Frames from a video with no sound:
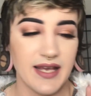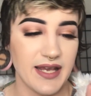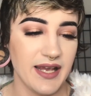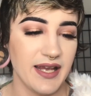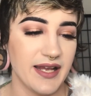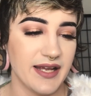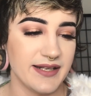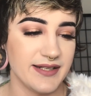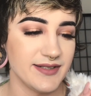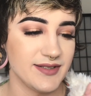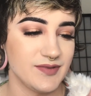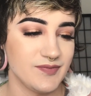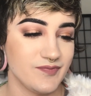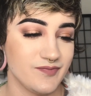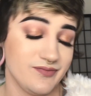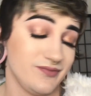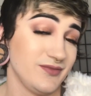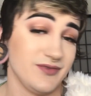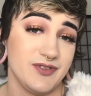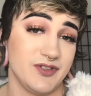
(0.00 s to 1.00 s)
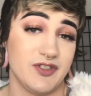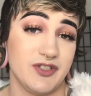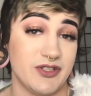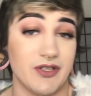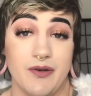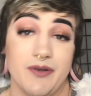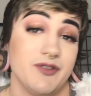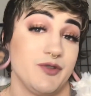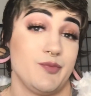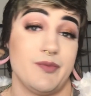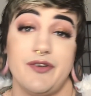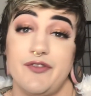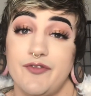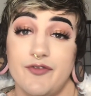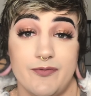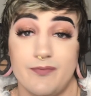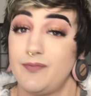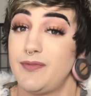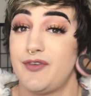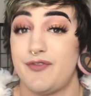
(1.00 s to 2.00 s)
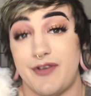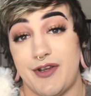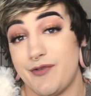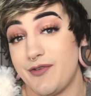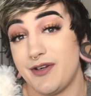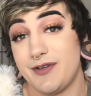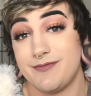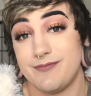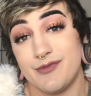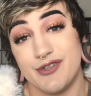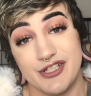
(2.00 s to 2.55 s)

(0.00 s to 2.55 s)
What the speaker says: And so it's my favorite